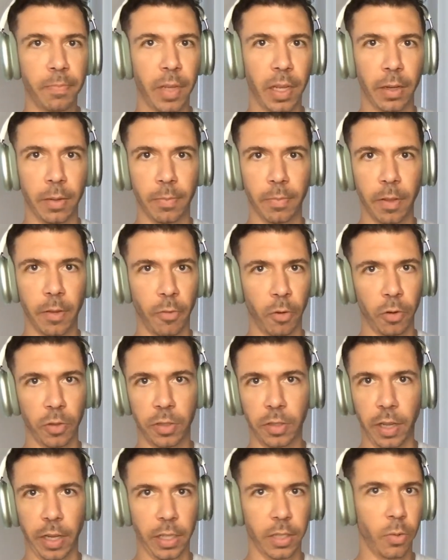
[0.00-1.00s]
in the
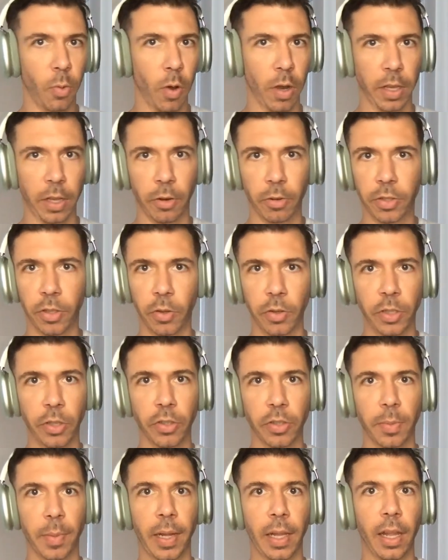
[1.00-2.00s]
first like 20 or so
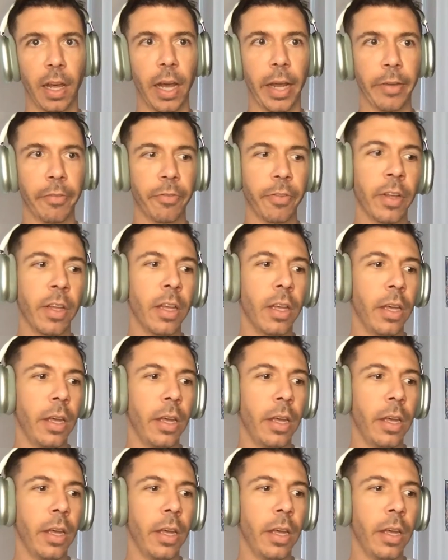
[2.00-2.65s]
years of my life.